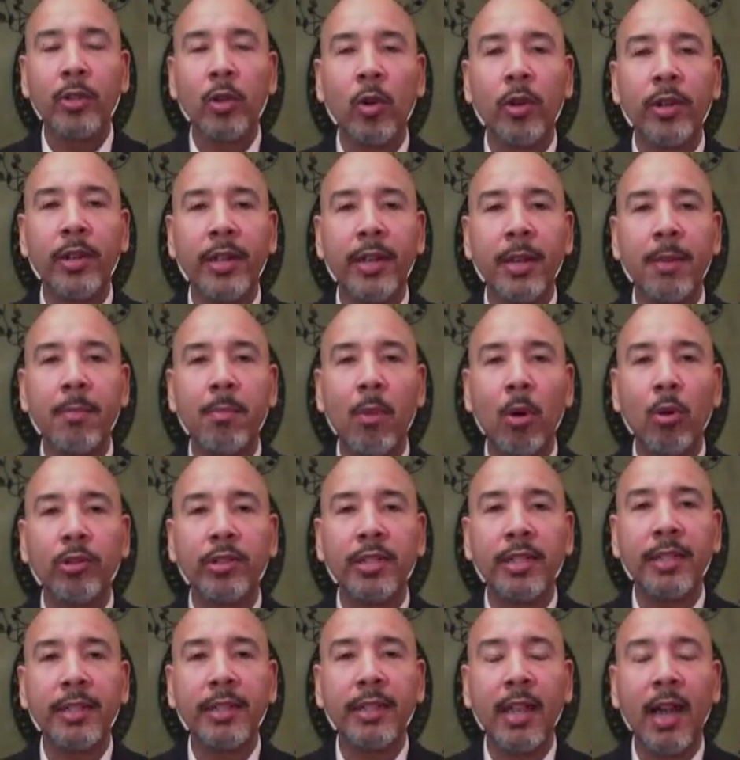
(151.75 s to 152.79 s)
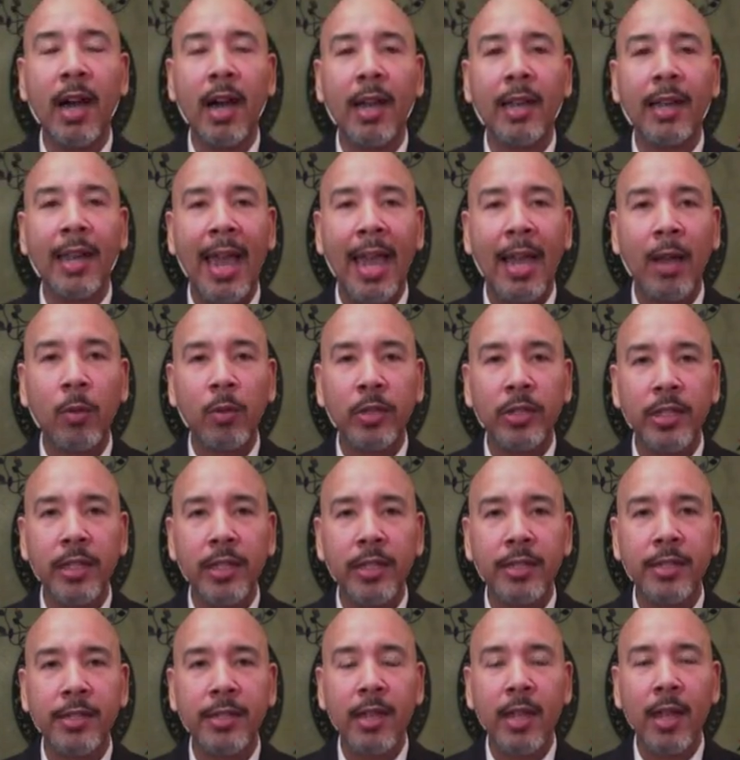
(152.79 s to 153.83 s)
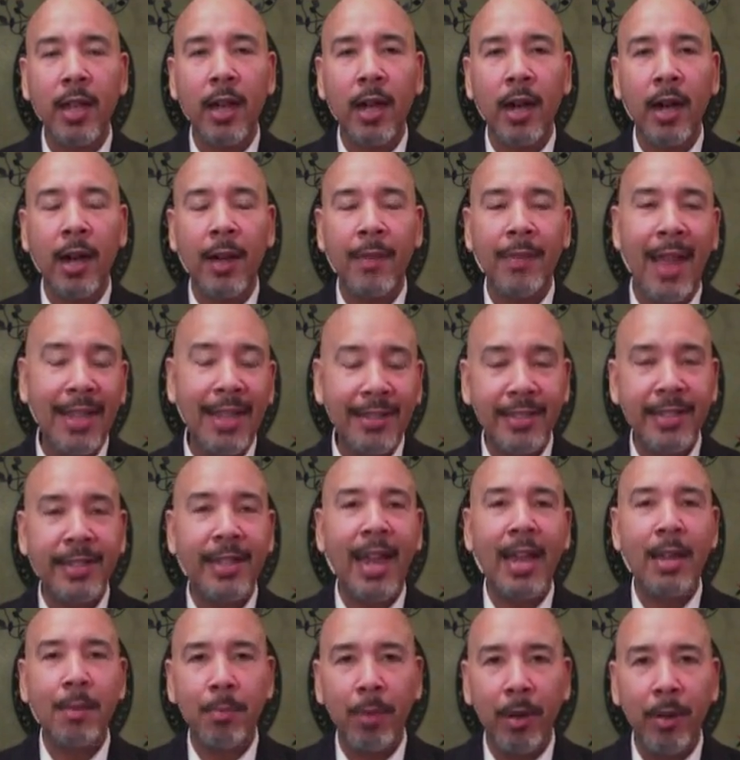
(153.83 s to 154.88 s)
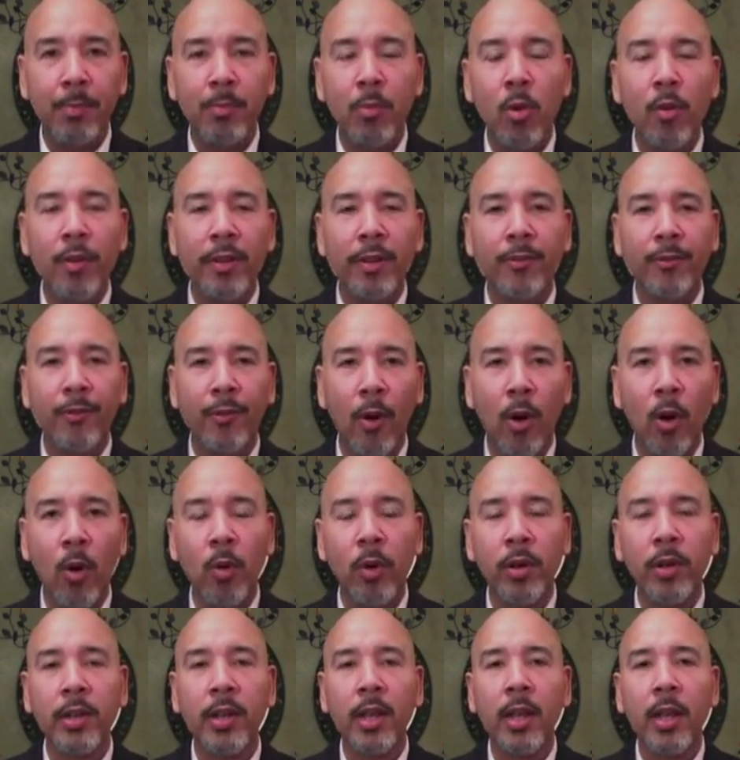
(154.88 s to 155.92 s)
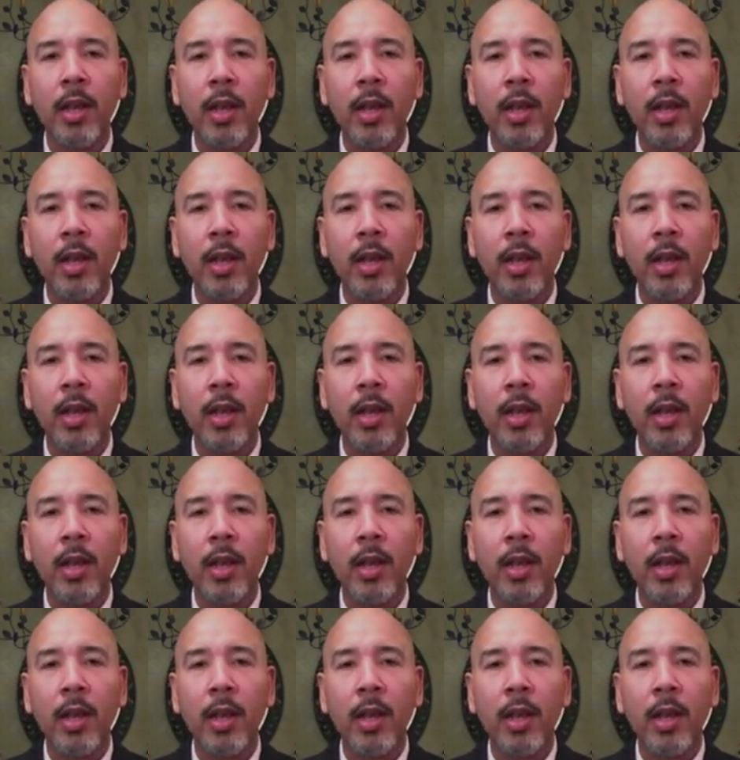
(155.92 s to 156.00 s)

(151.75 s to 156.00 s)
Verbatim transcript: doing it in multi uh, languages, uh, not tonight, but moving forward.